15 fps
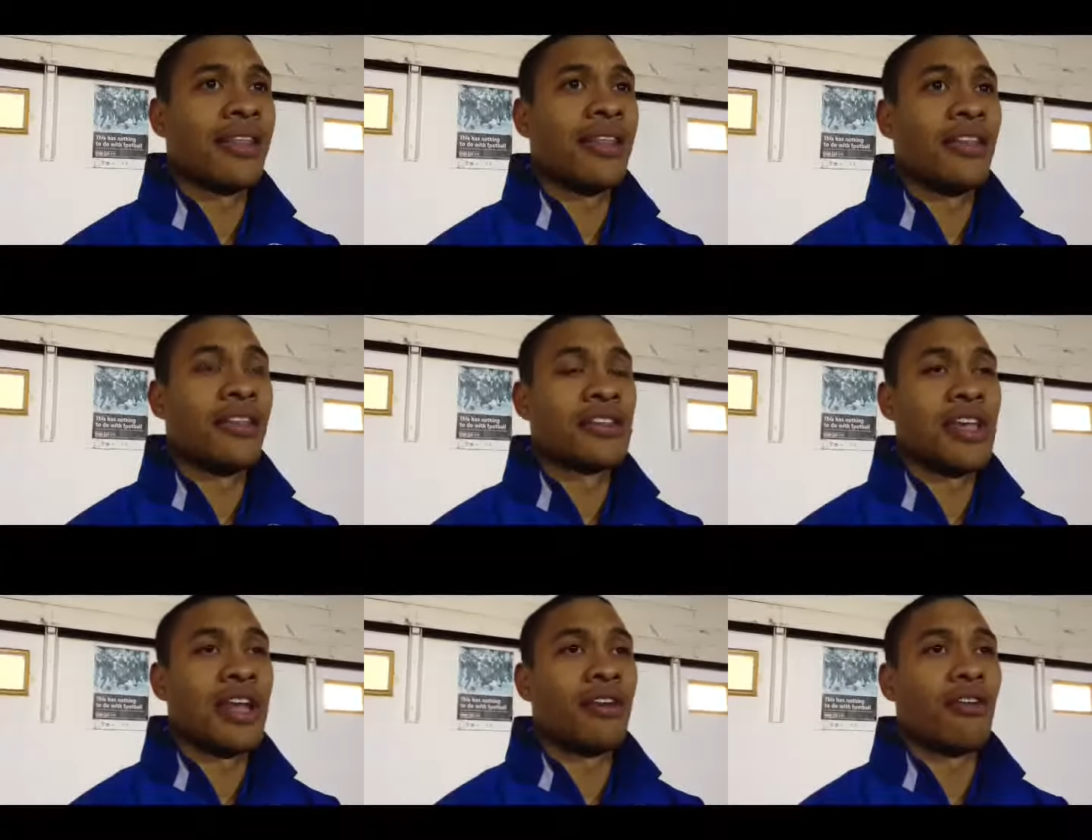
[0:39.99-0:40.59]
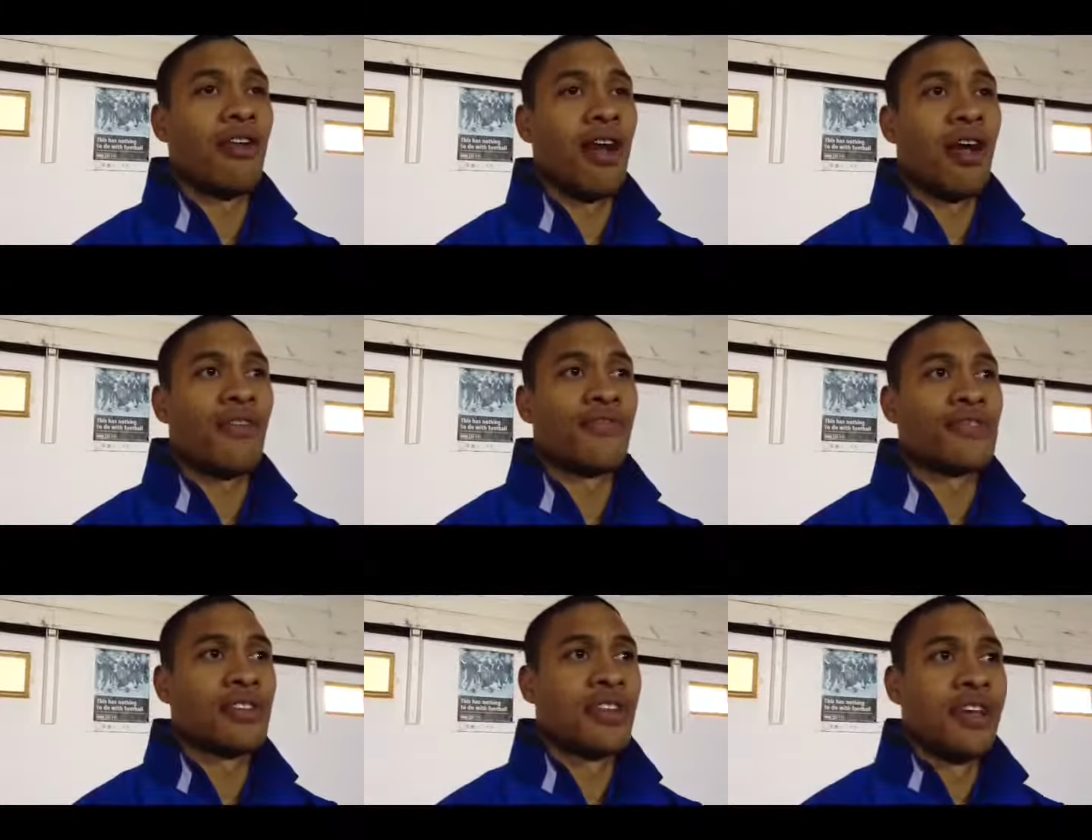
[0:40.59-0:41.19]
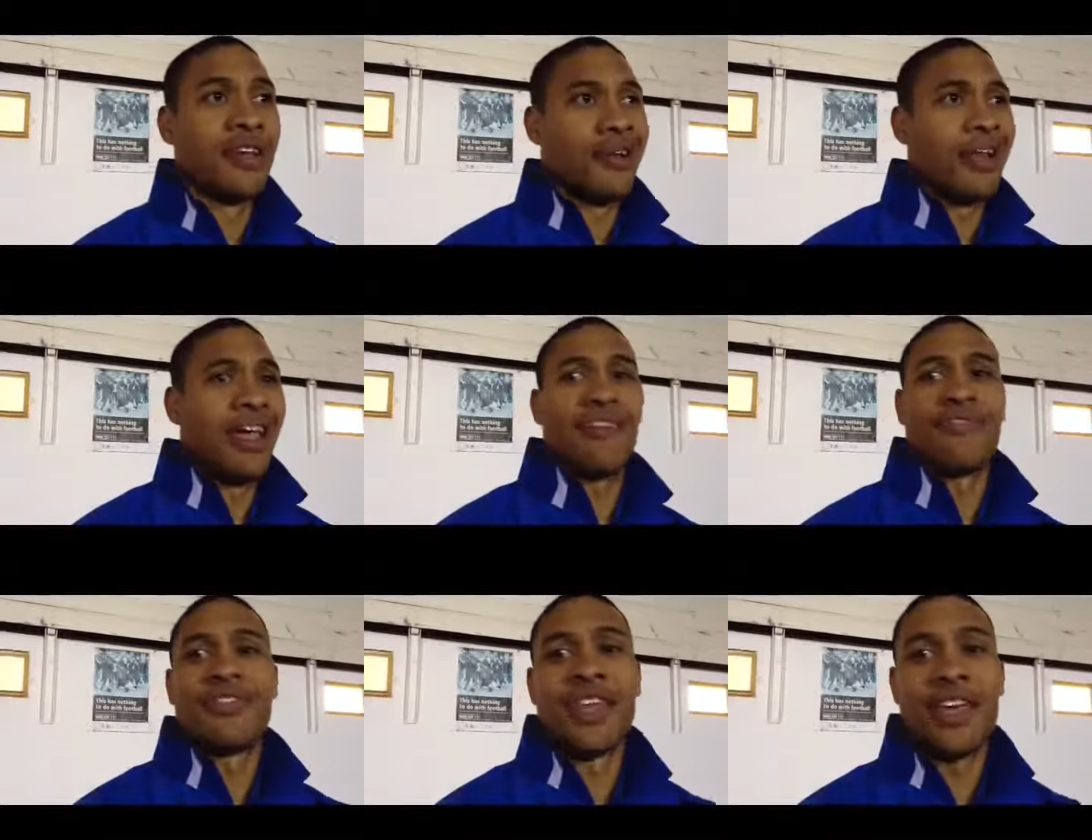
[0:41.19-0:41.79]
and then the centre halves
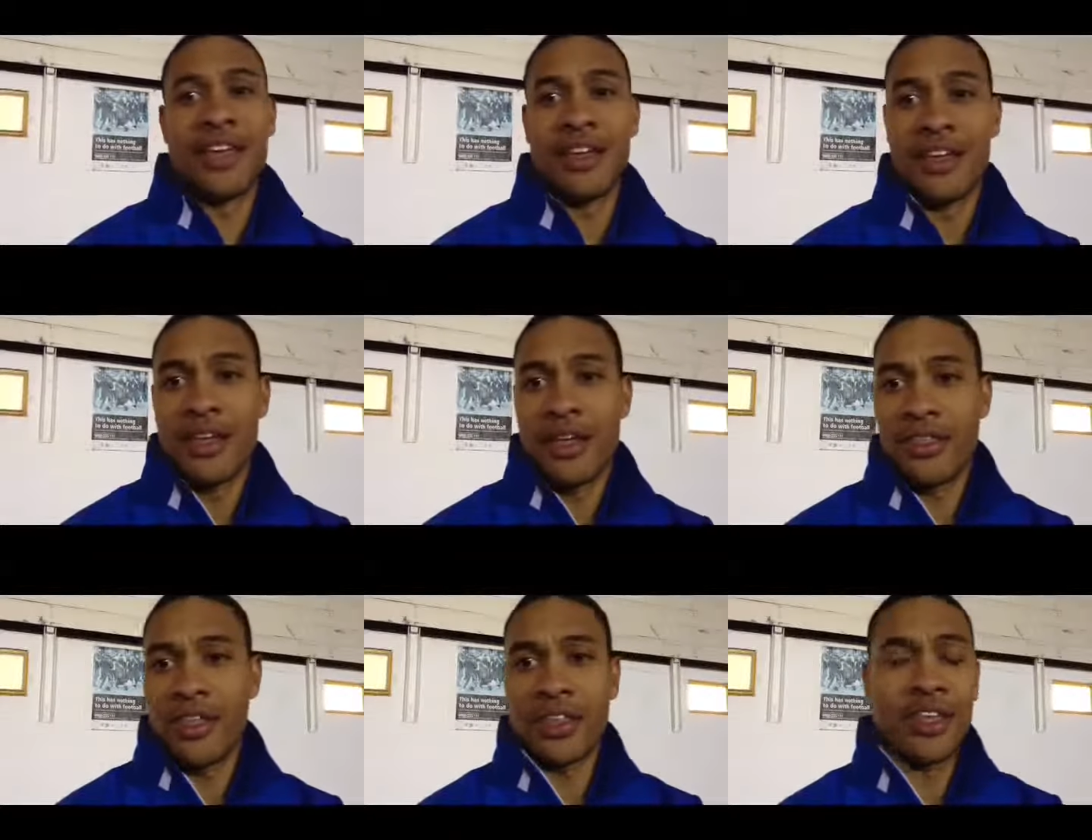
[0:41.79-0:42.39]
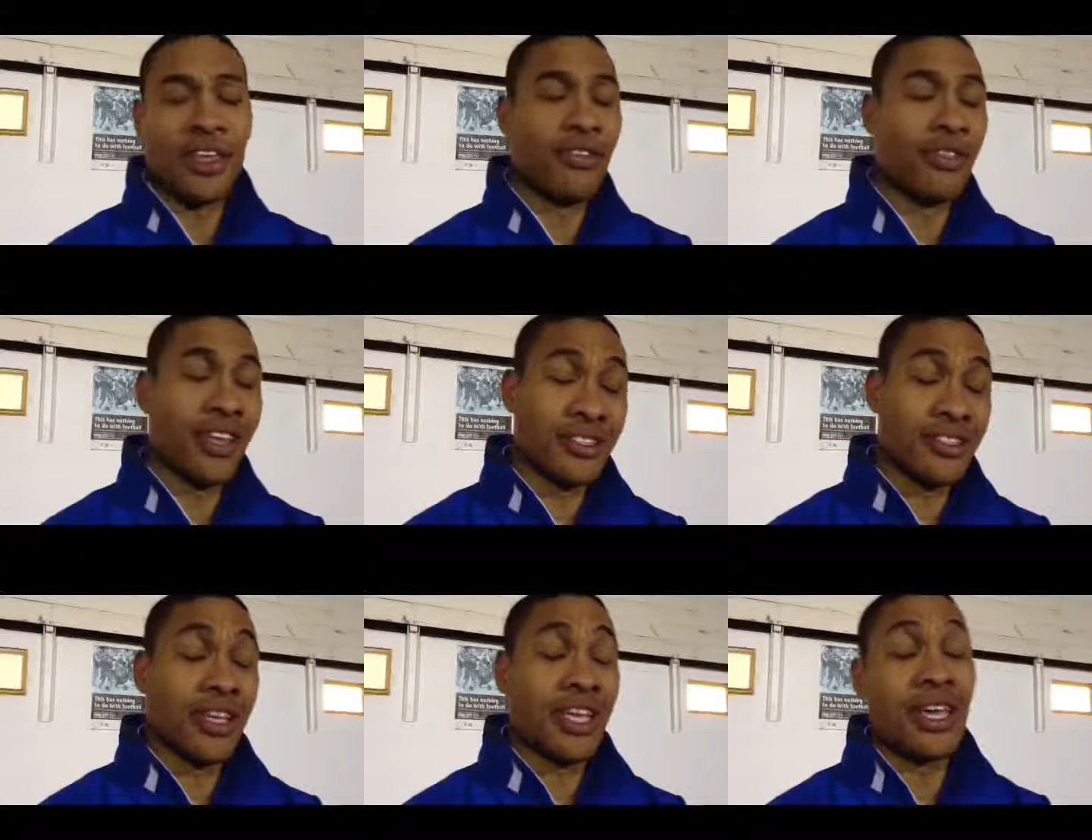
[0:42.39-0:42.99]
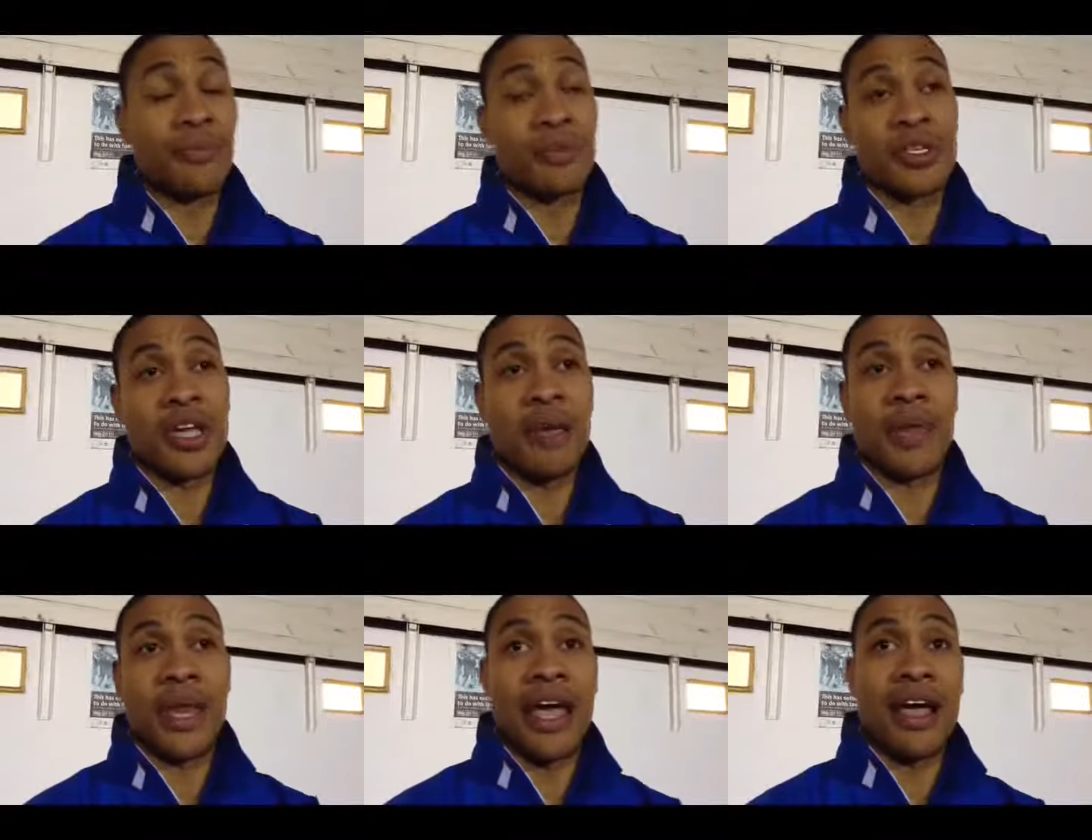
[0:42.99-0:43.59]
left it think he thinks the keeper's
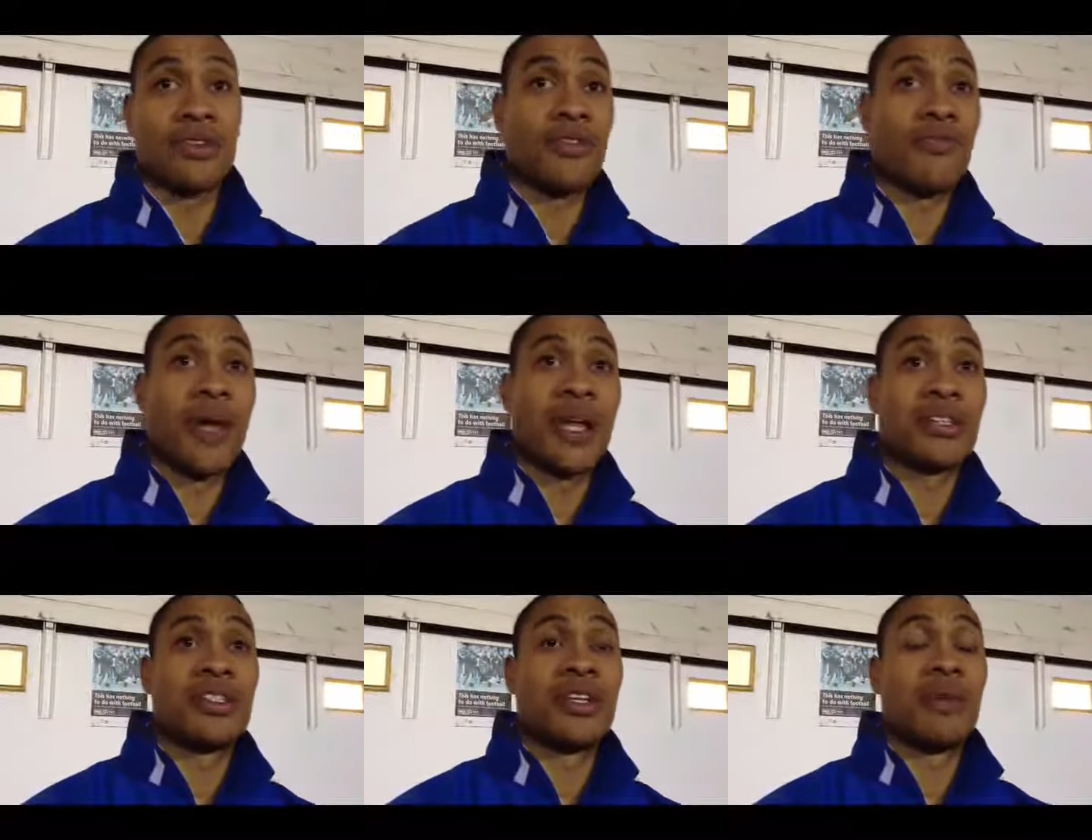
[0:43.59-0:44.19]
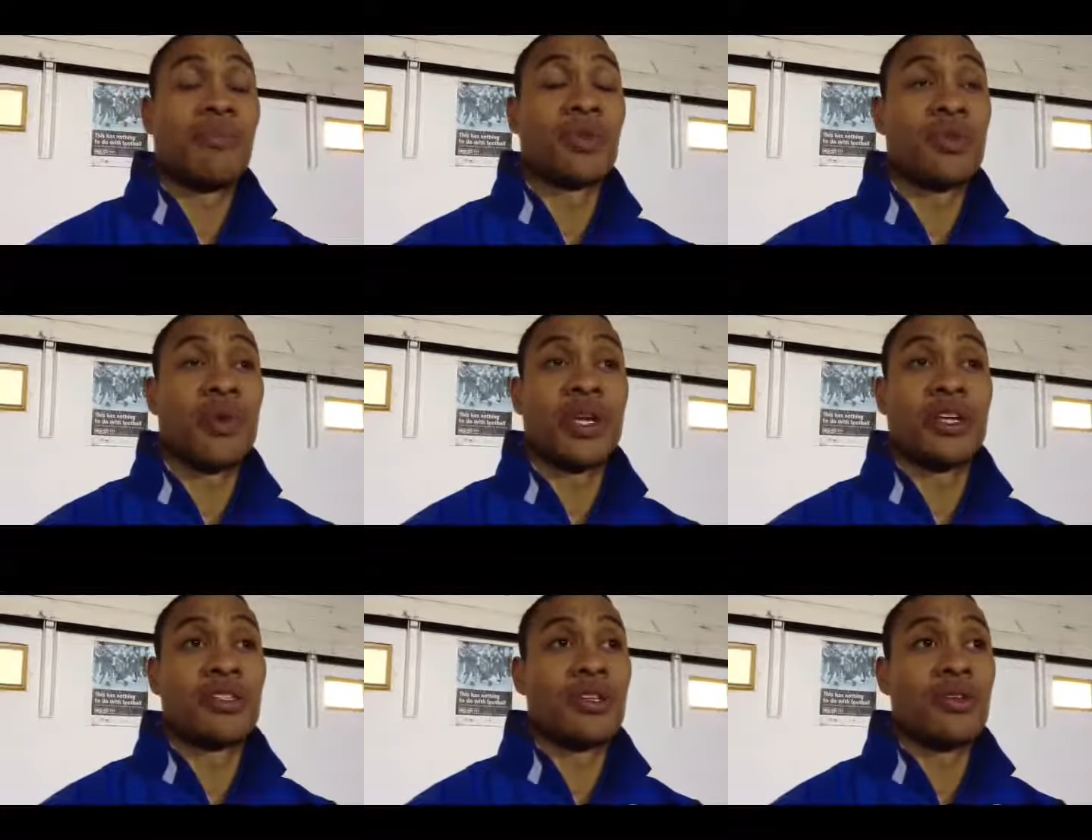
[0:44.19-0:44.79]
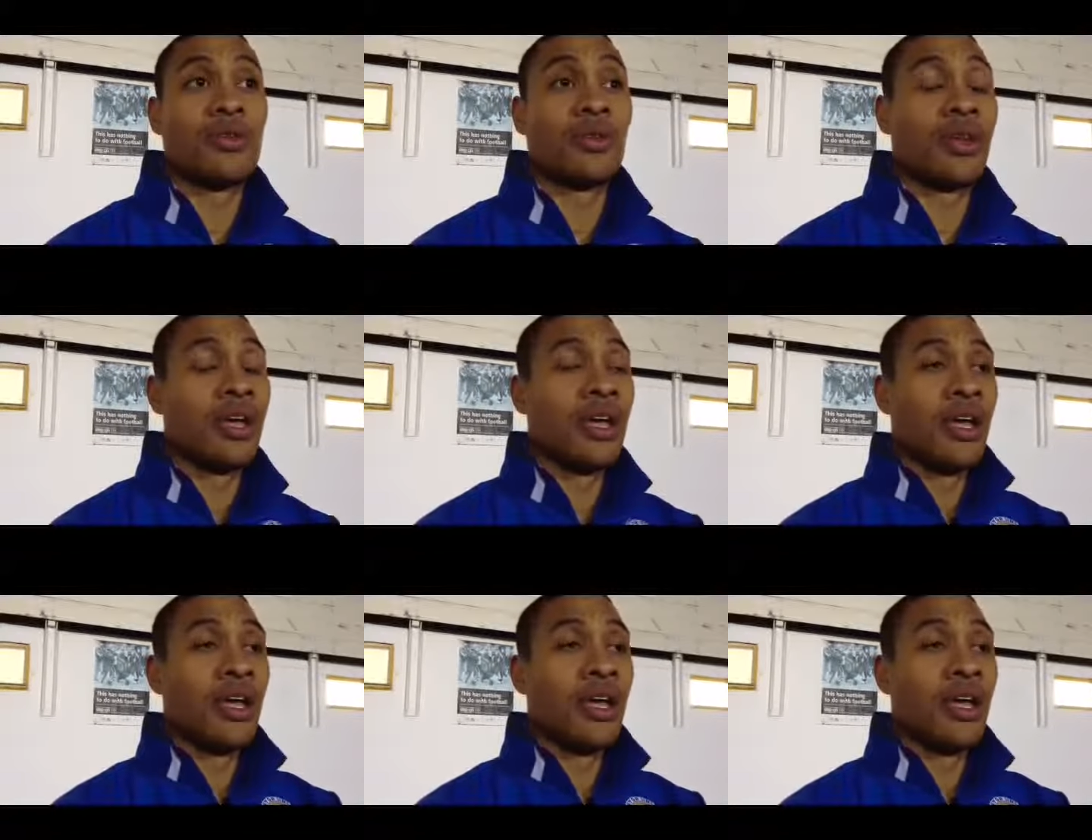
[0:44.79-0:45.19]
coming out, so I've managed to nip between the two and,